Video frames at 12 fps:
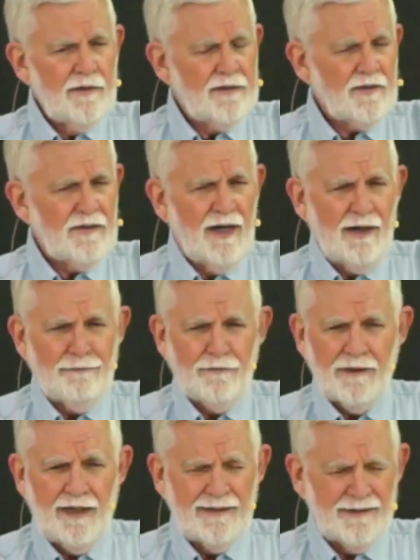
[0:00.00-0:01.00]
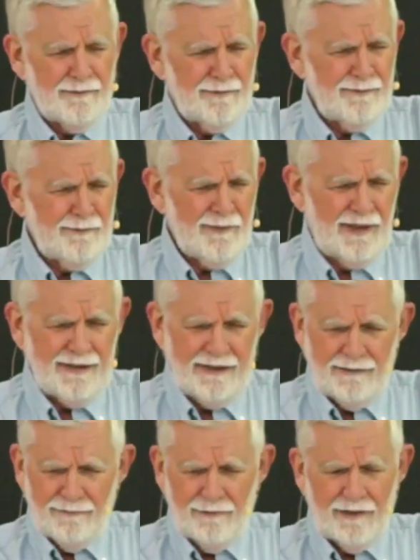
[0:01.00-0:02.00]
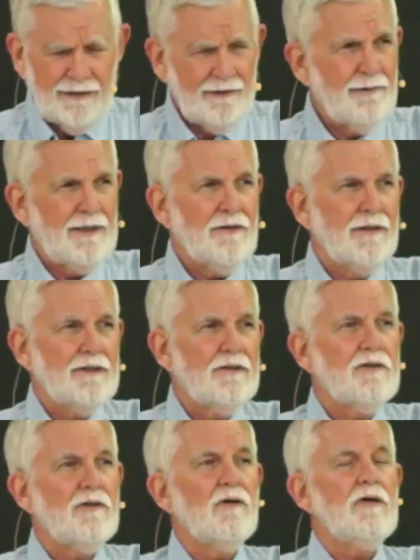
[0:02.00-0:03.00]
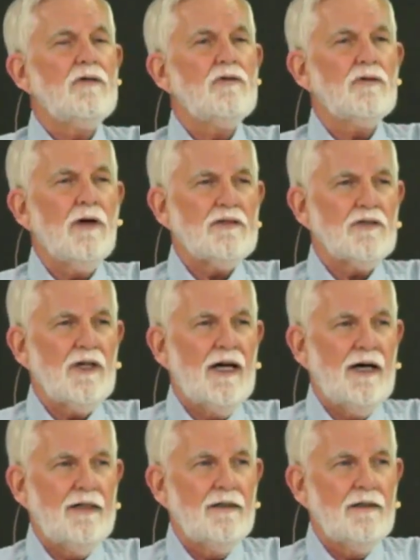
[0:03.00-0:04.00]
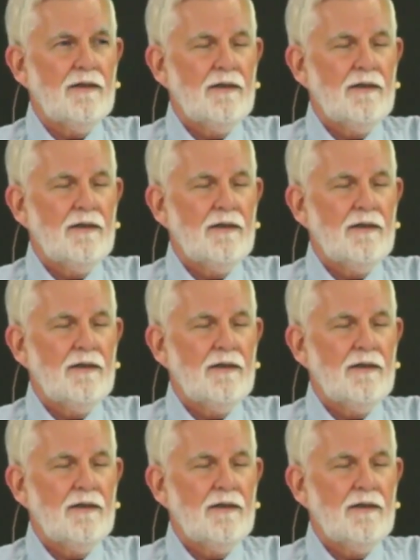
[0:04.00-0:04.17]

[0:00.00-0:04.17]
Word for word: What's an awful lot of money? What are we going to do? Trust God.